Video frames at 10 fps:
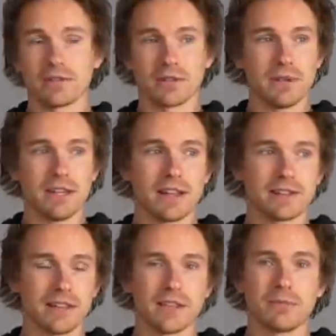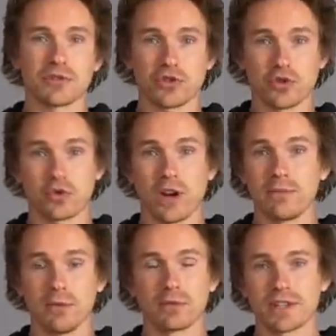To me, that's like the most
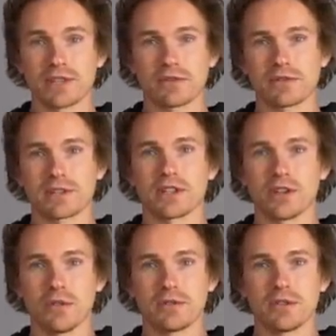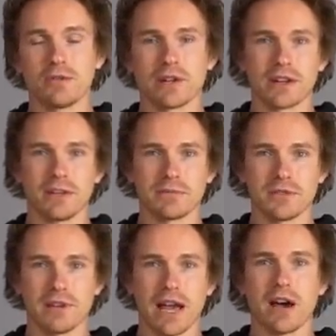credible resource to go to when it comes
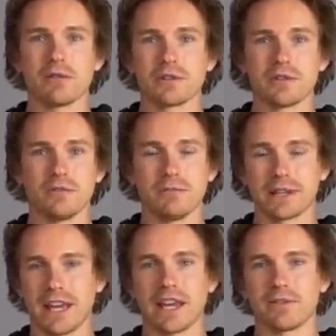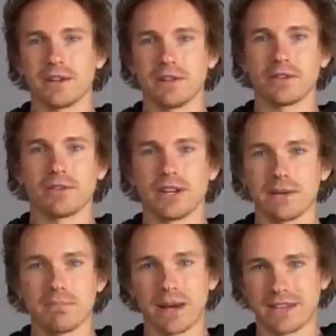to how-to mechanic videos of
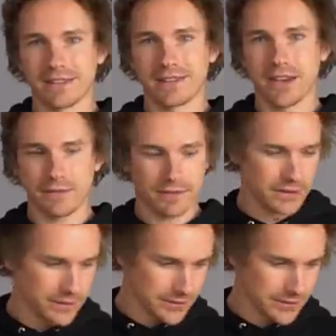any bike stuff.